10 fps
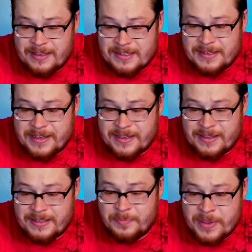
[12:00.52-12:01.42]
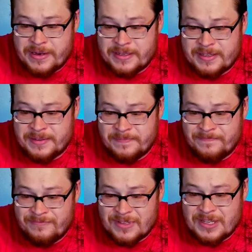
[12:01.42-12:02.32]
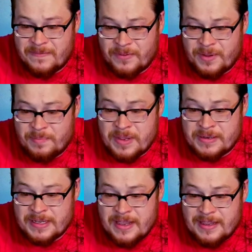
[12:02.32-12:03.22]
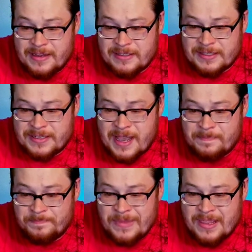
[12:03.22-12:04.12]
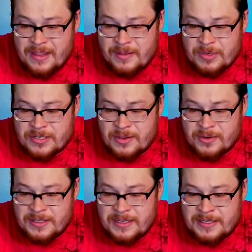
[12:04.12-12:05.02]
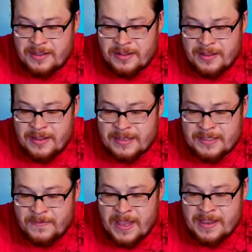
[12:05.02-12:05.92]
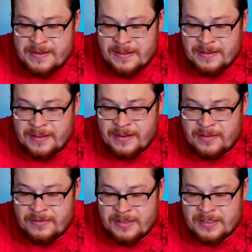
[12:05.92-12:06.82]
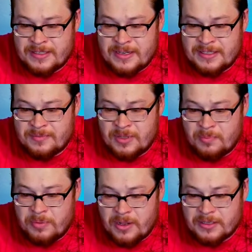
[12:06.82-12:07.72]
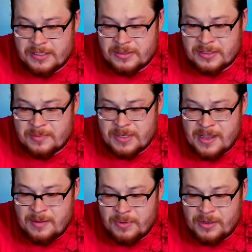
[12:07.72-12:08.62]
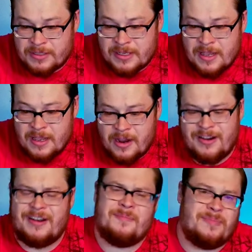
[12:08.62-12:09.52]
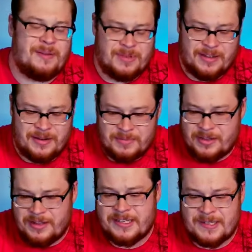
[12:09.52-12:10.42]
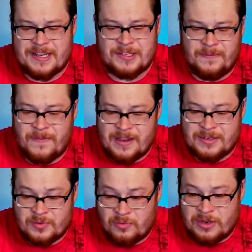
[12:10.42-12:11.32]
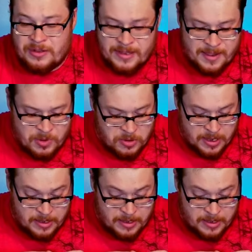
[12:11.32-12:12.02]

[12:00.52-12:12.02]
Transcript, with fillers: It's a dick. It's a penis. It's definitely a penis. Here's the top. Let me just go into detail. That's the vein, you know? just needs some little balls. Those are some tiny balls. All right, I'm, I'm done, I'm done. Let's actually find his real name, okay?